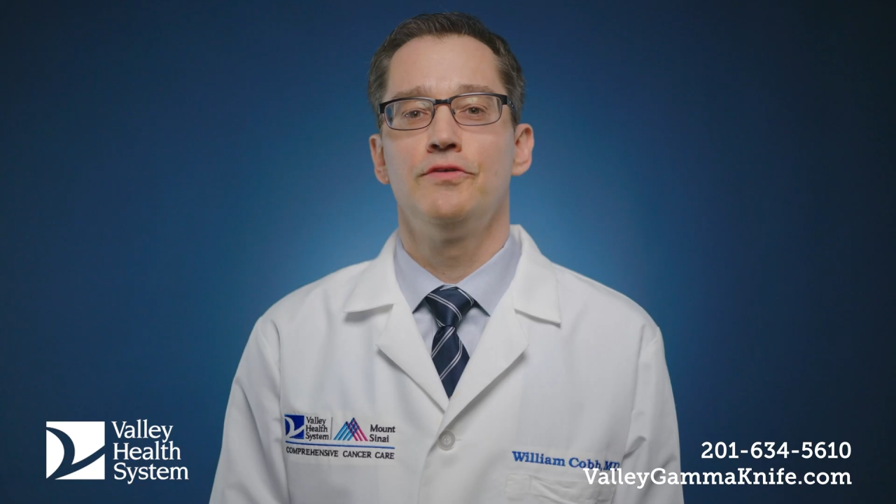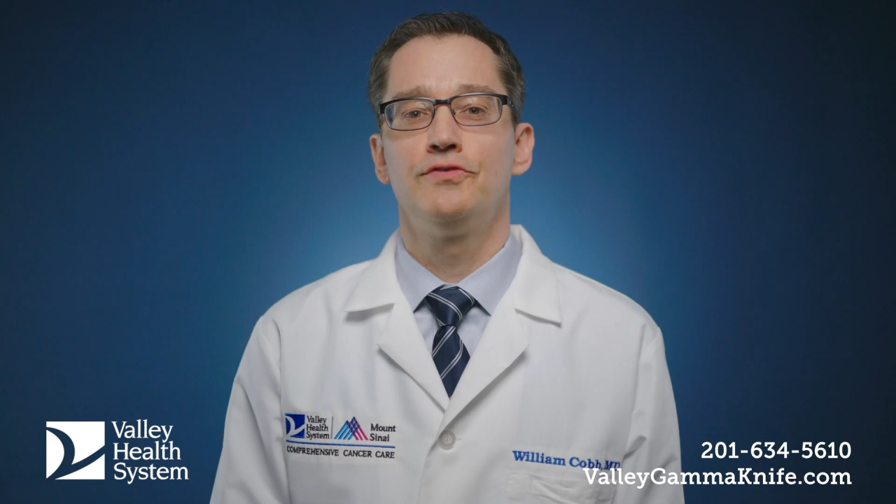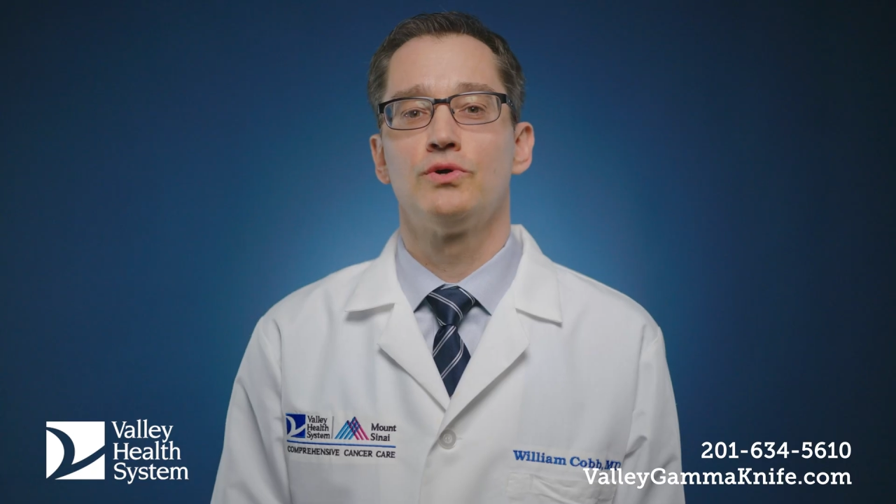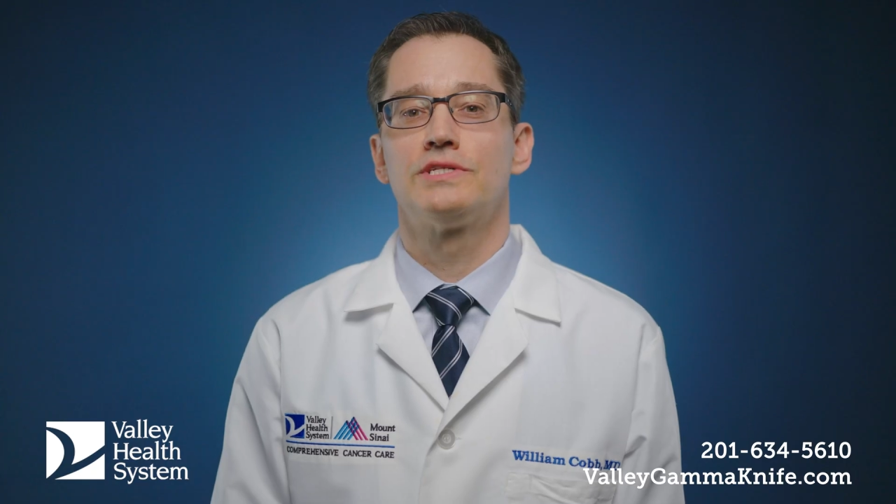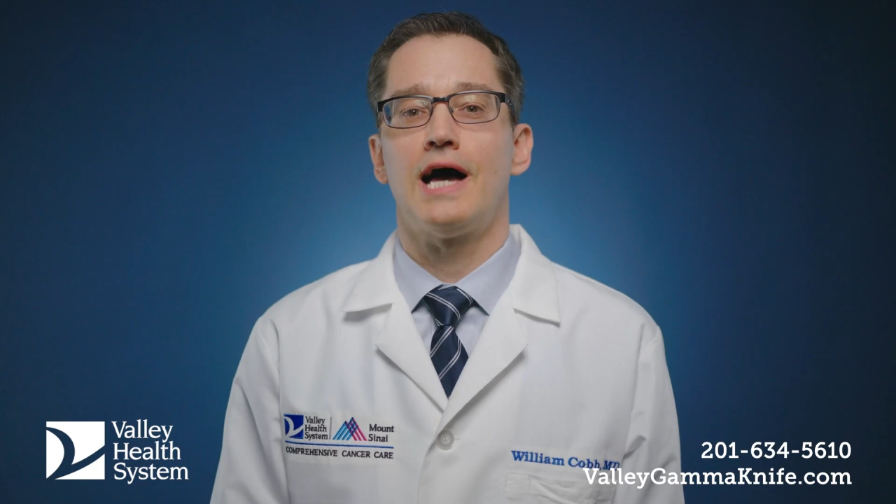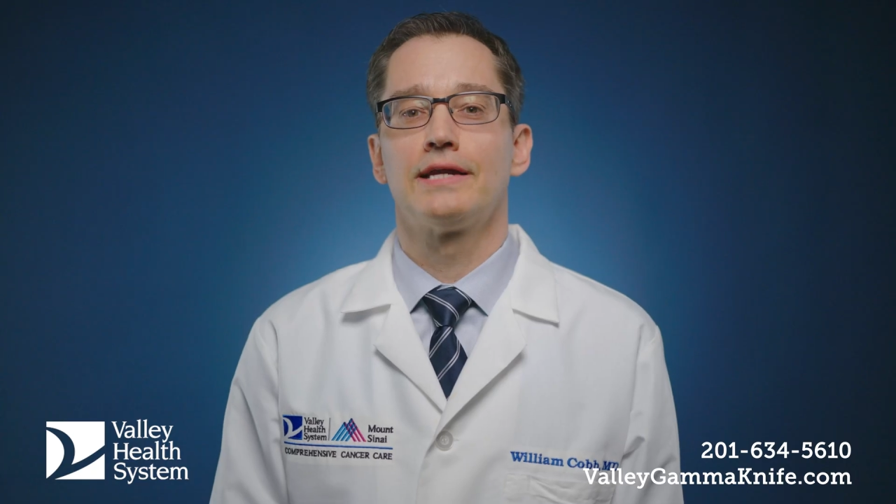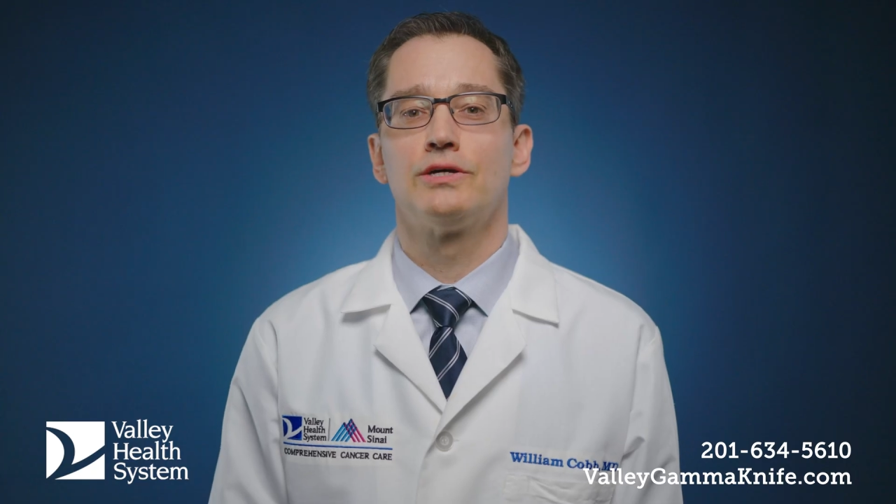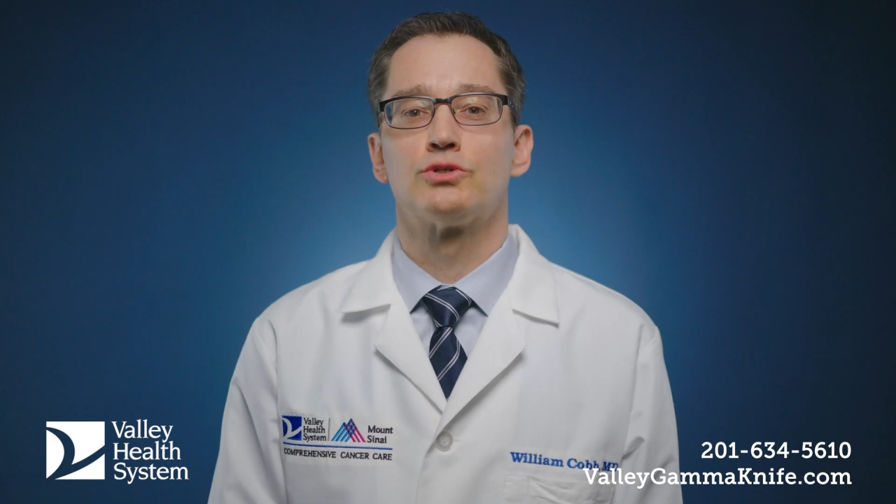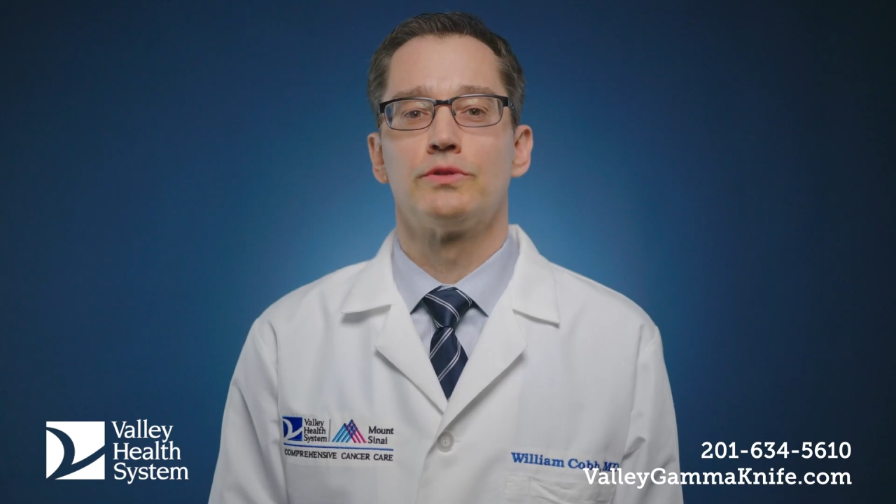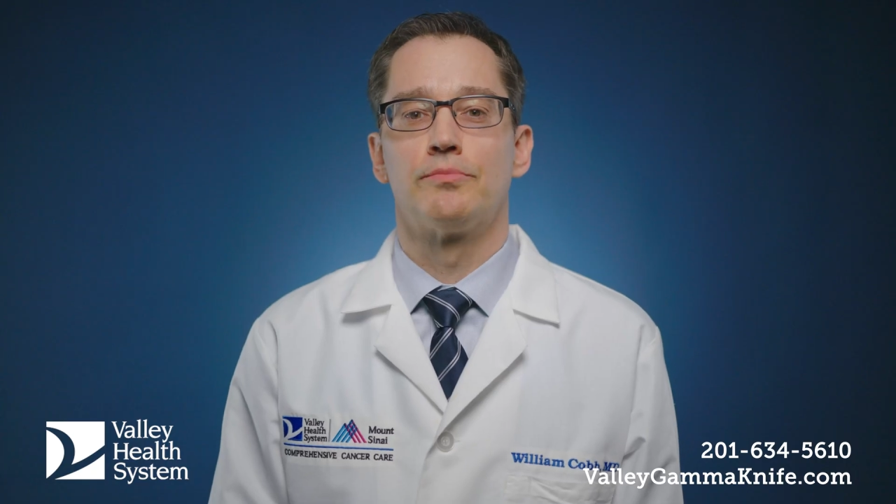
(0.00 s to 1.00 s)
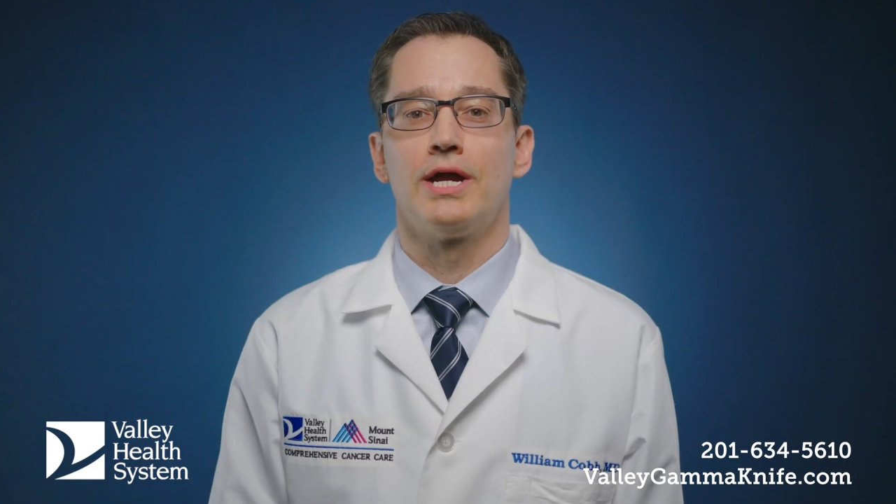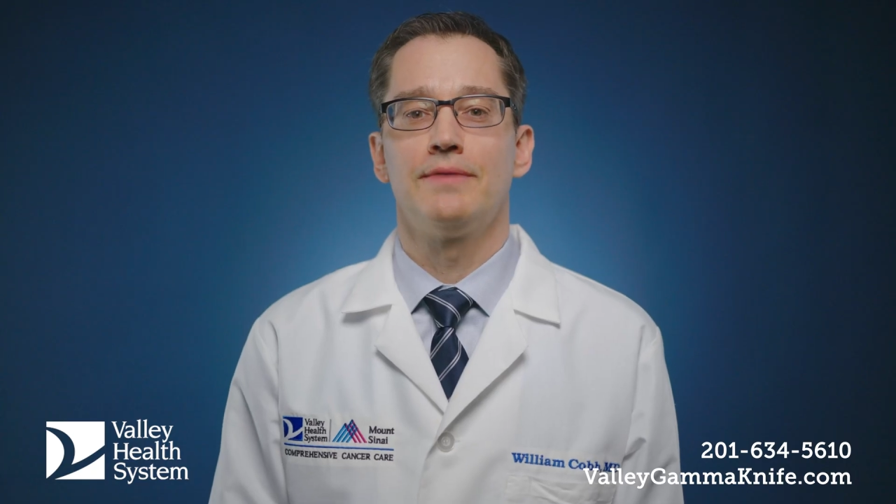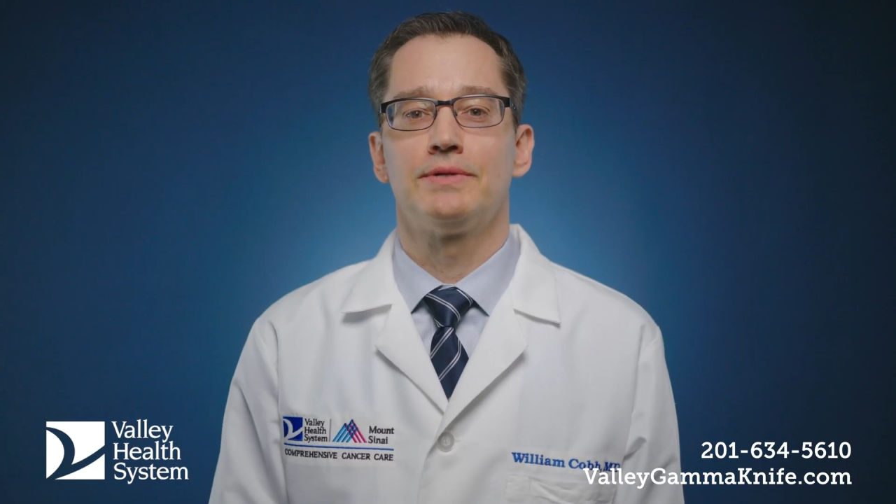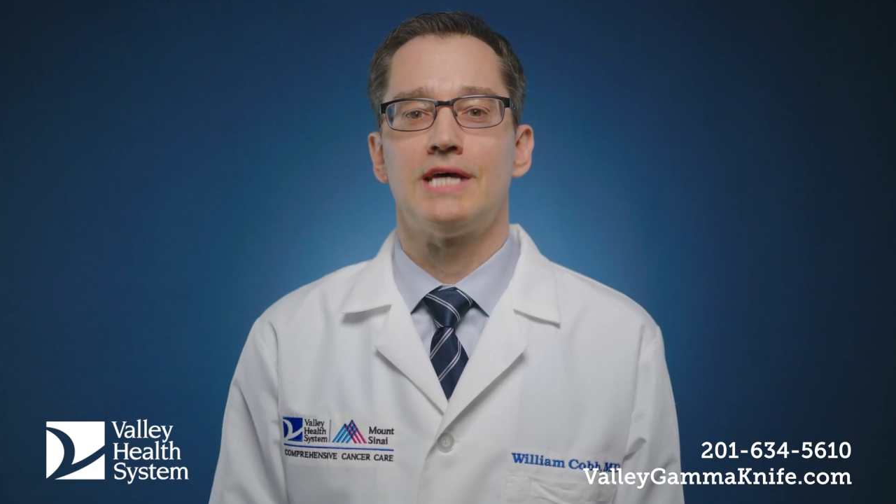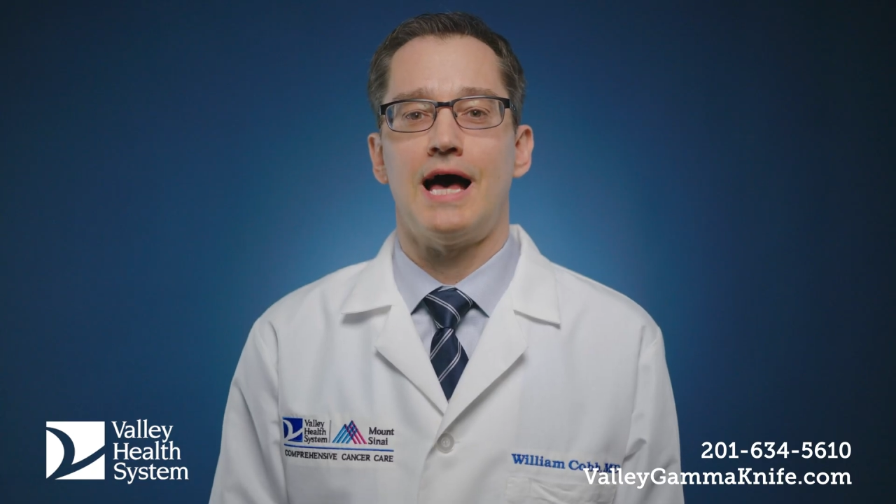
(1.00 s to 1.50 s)
If you're diagnosed with a
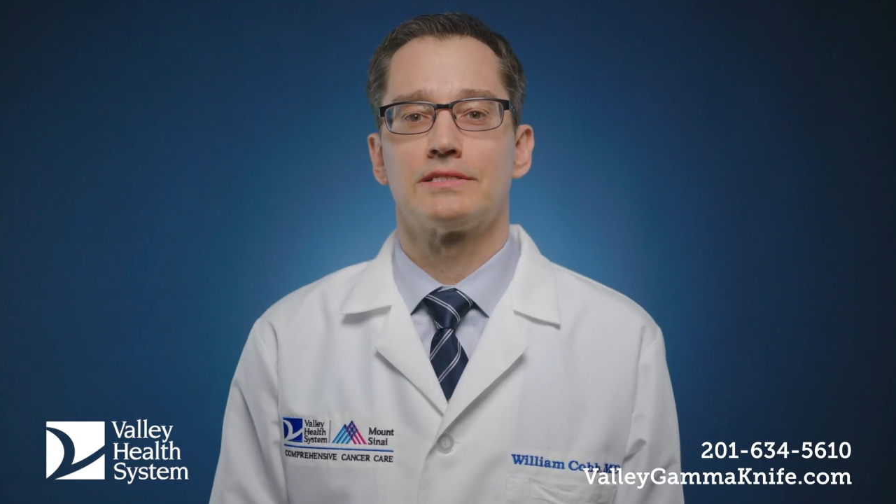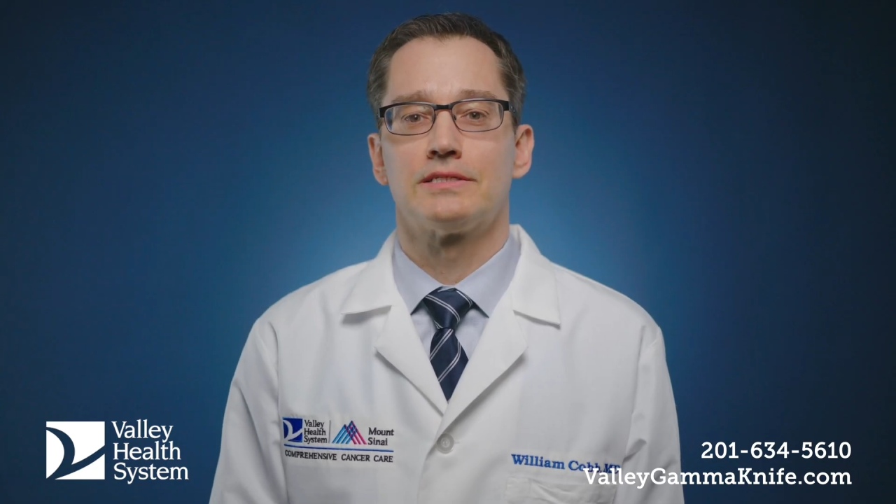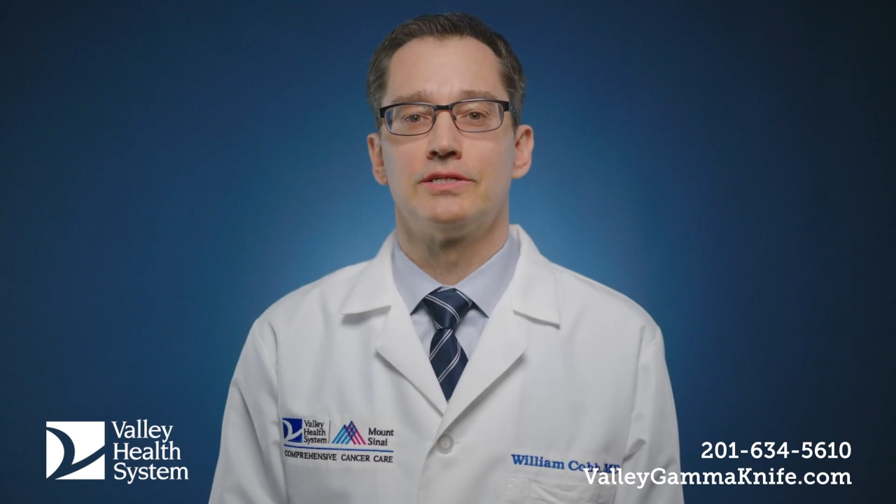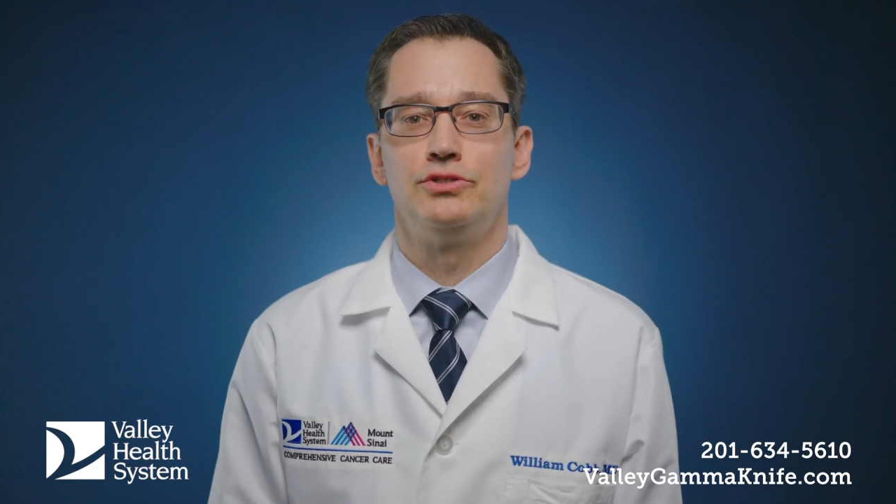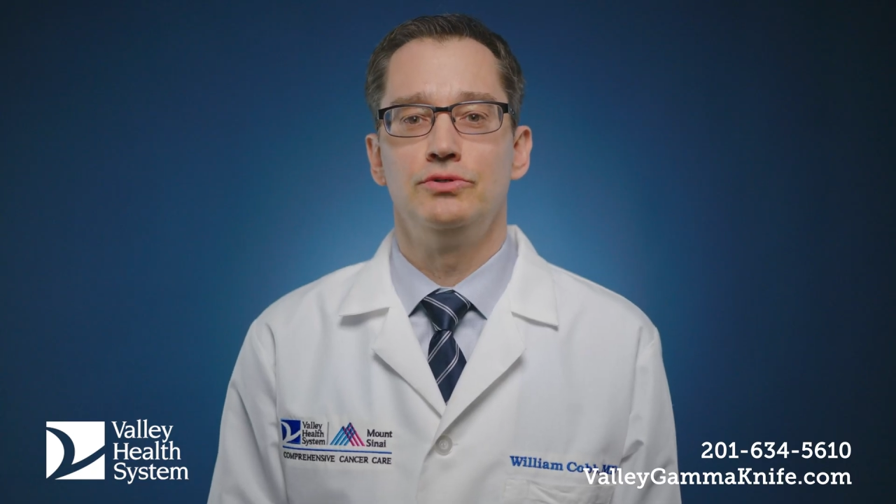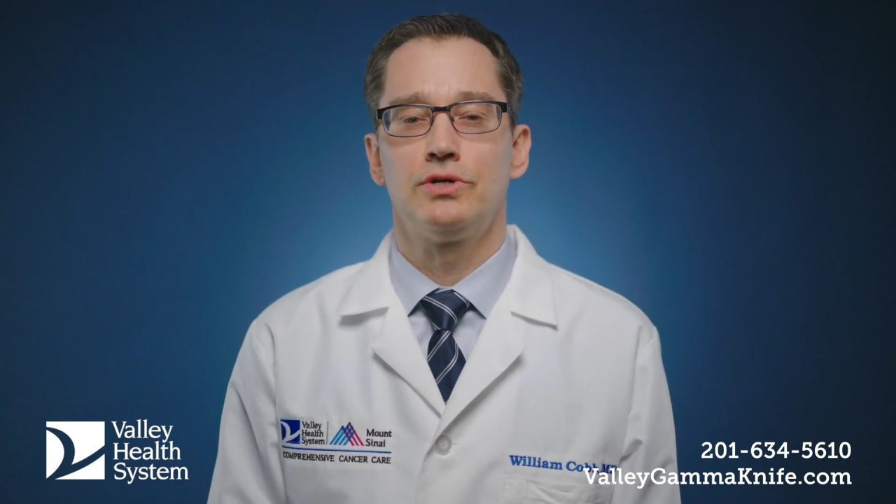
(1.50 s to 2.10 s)
brain metastasis,